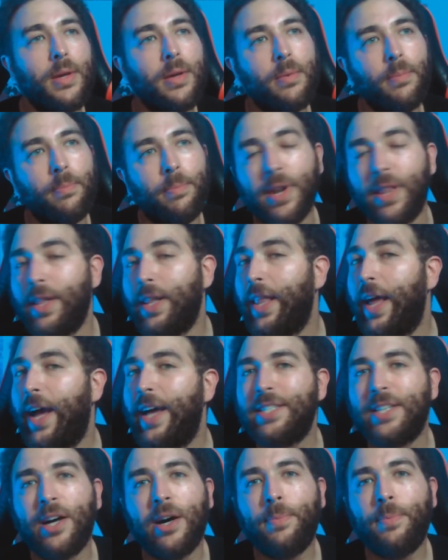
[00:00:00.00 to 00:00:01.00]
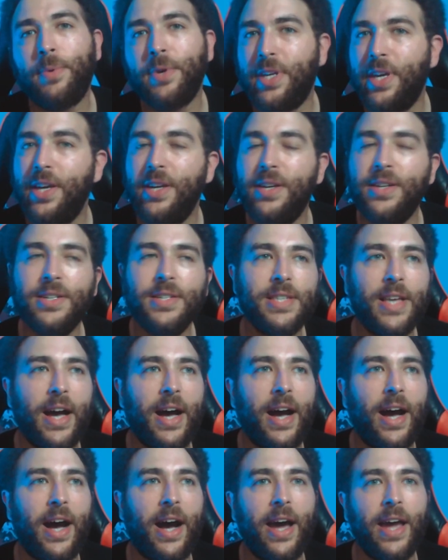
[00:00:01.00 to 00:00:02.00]
But in the last couple years,
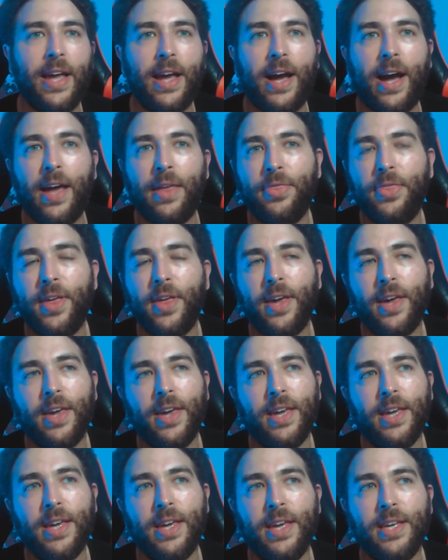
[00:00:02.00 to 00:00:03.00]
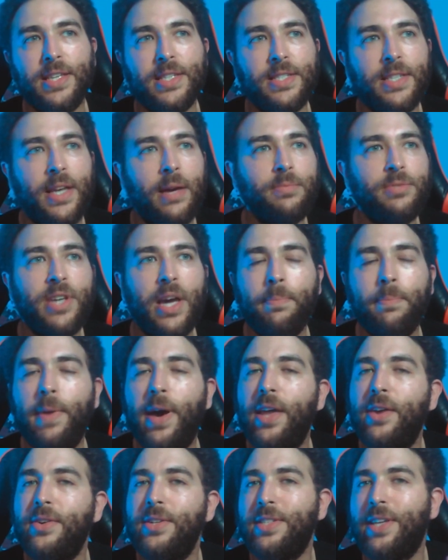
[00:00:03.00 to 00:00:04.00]
I think his subject
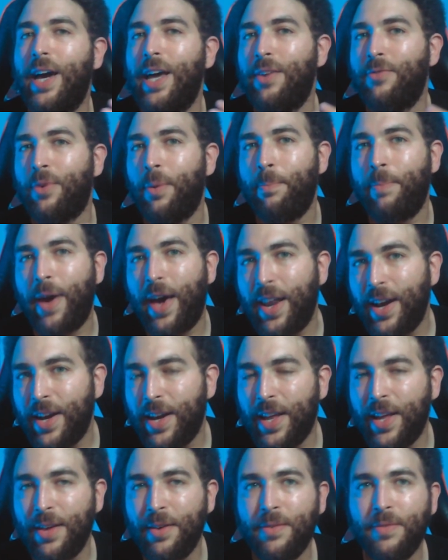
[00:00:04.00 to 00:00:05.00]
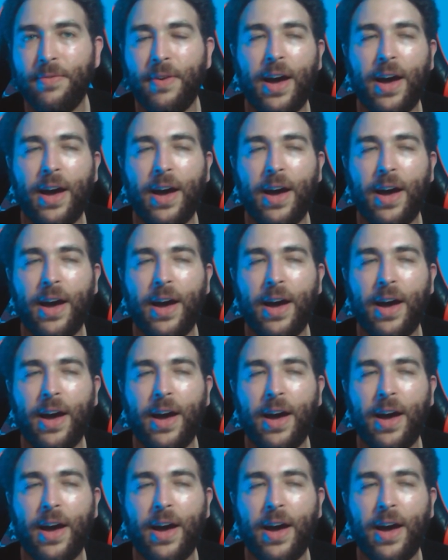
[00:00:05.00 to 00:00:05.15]
matter has gotten repetitive.